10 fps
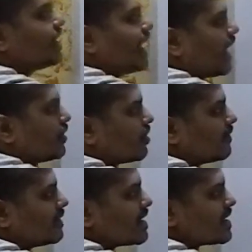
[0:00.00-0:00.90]
length
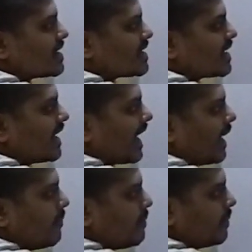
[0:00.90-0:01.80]
of this is say
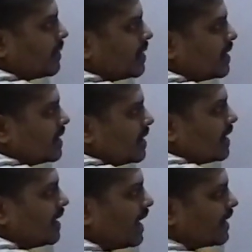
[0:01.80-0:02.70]
M,
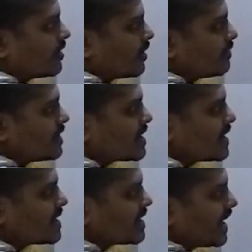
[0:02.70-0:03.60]
length of this
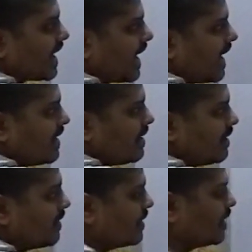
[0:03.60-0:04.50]
is say
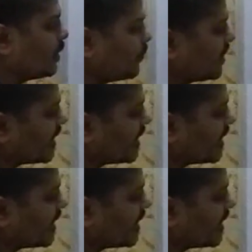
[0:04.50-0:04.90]
N. We